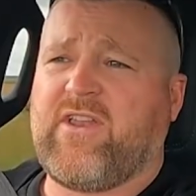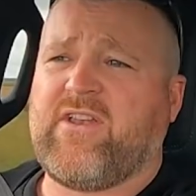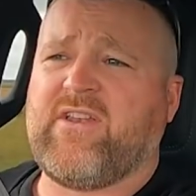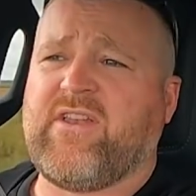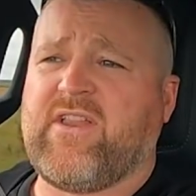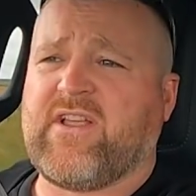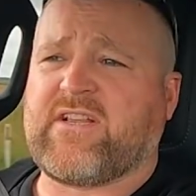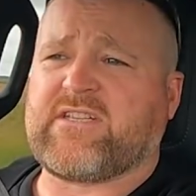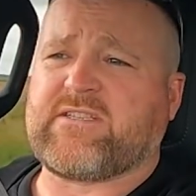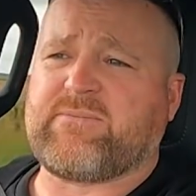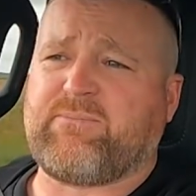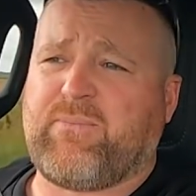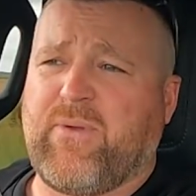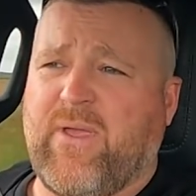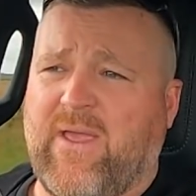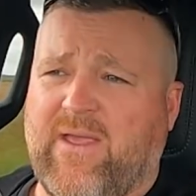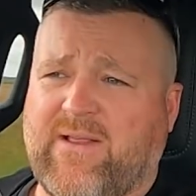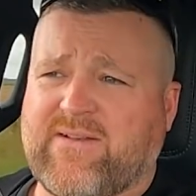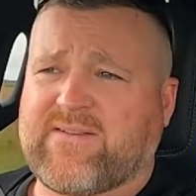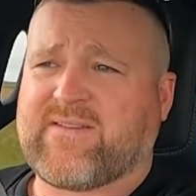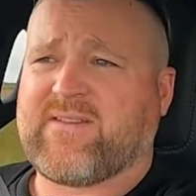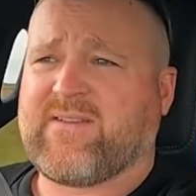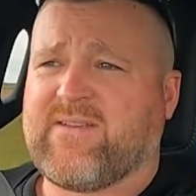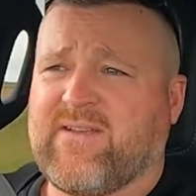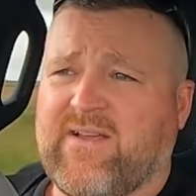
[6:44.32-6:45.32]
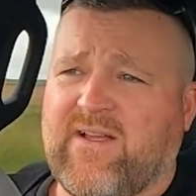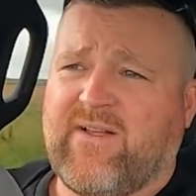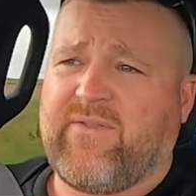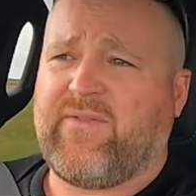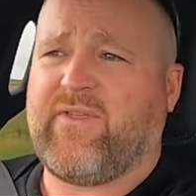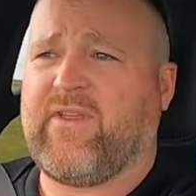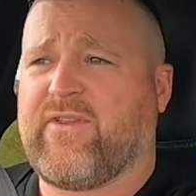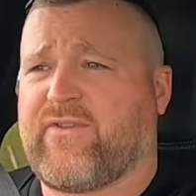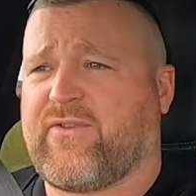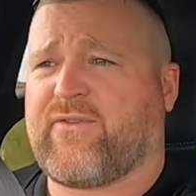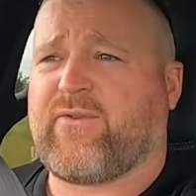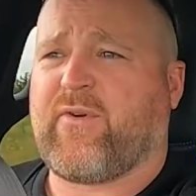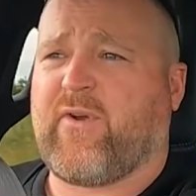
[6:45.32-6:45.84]
didn't expect
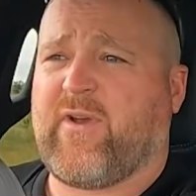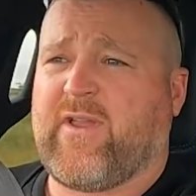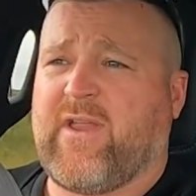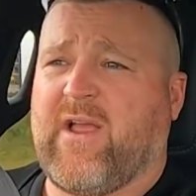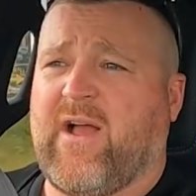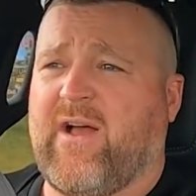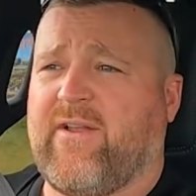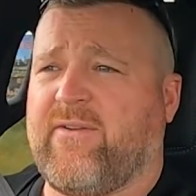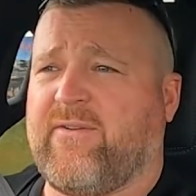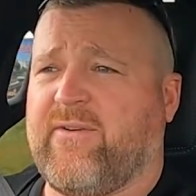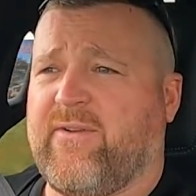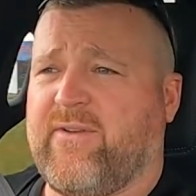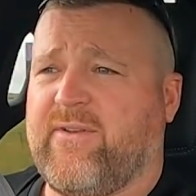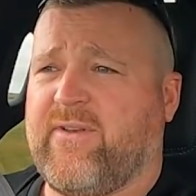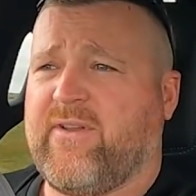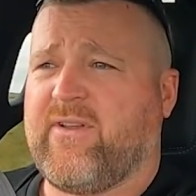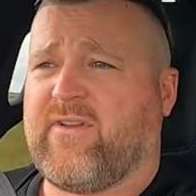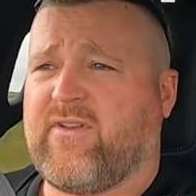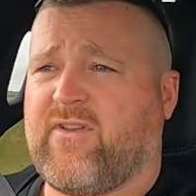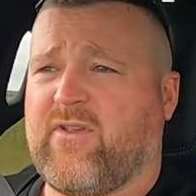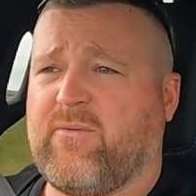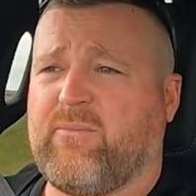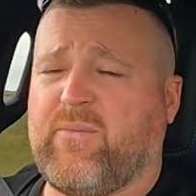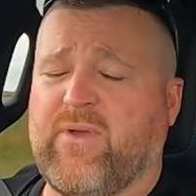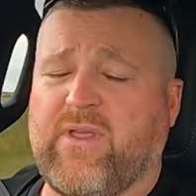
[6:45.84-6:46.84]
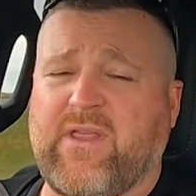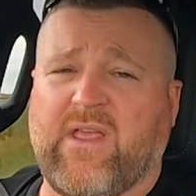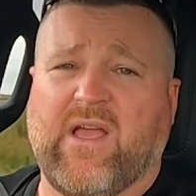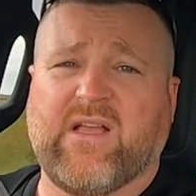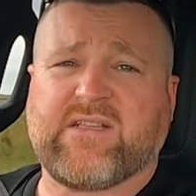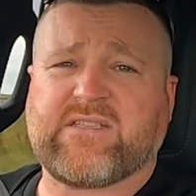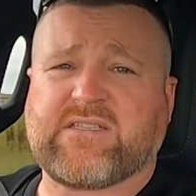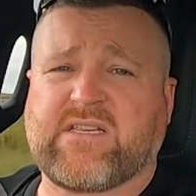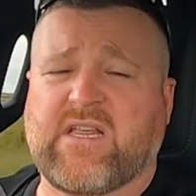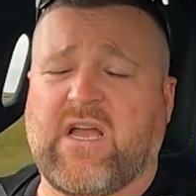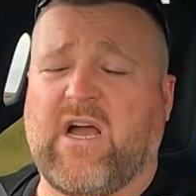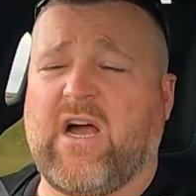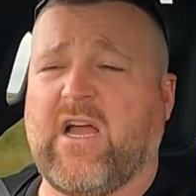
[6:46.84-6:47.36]
this 300 to be
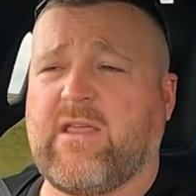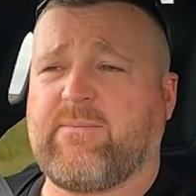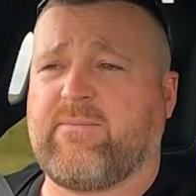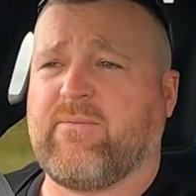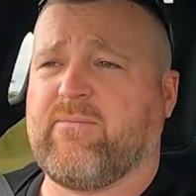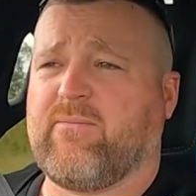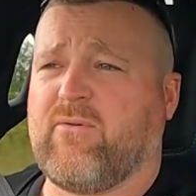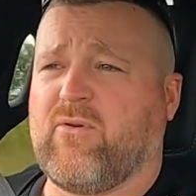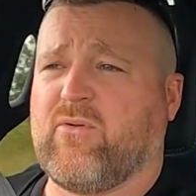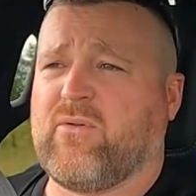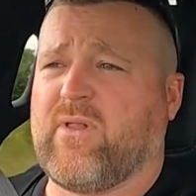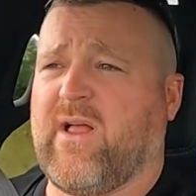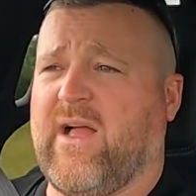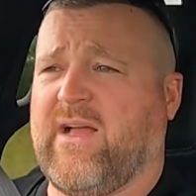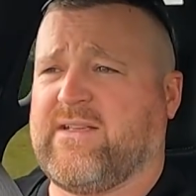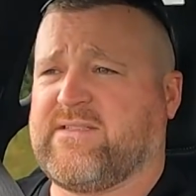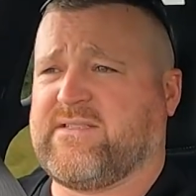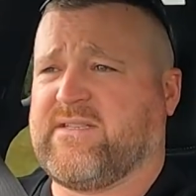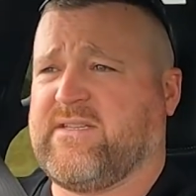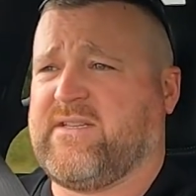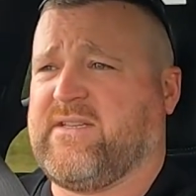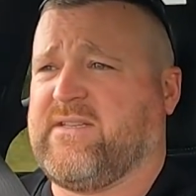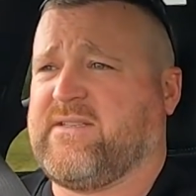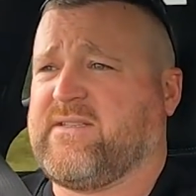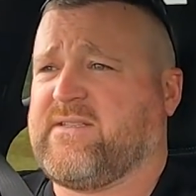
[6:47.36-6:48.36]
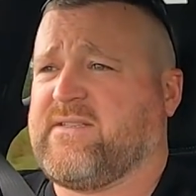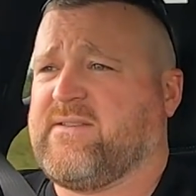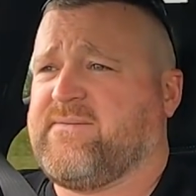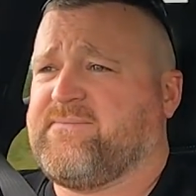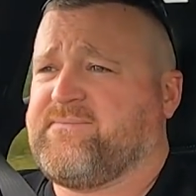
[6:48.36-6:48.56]
as capable as it is.